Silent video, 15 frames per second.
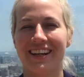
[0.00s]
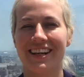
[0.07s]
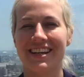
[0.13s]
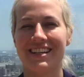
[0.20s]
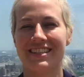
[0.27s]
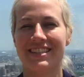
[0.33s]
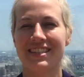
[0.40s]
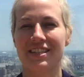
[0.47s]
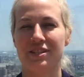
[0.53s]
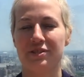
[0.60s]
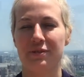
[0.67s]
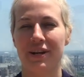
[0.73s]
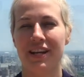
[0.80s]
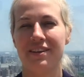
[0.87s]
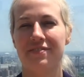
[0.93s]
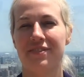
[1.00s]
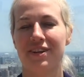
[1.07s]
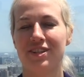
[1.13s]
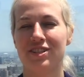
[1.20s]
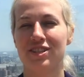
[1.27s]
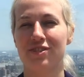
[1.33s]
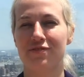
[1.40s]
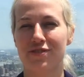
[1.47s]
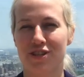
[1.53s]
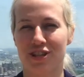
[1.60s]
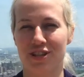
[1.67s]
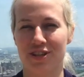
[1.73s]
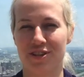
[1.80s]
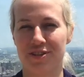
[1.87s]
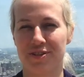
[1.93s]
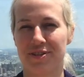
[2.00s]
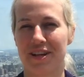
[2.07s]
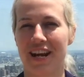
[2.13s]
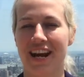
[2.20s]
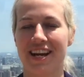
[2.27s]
It's the 21st of June.